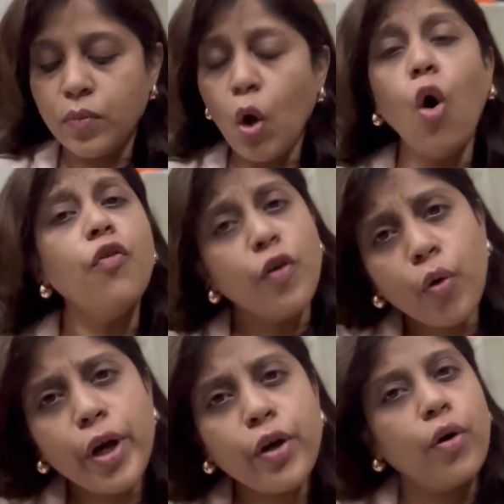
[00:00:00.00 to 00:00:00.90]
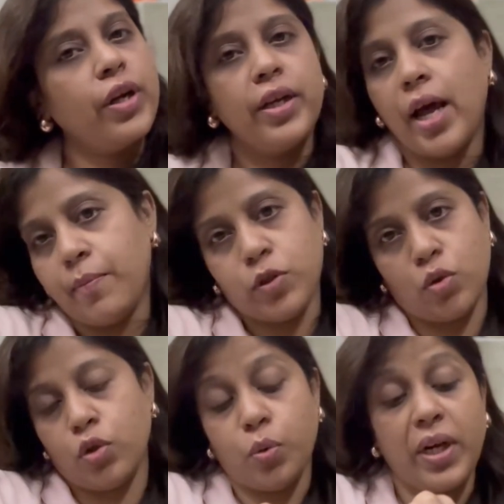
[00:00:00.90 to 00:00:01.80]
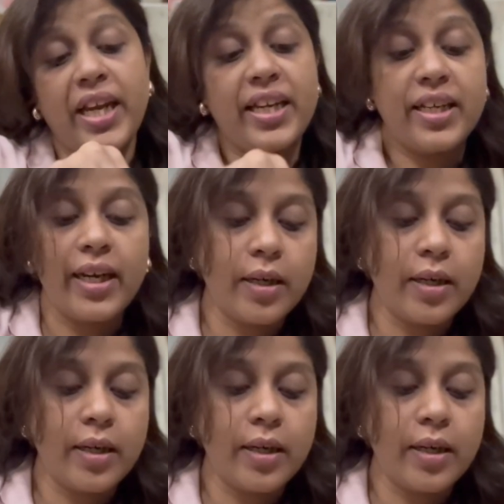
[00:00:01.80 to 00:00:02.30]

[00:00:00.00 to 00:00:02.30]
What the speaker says: offer going on in Amazon, you will get it at a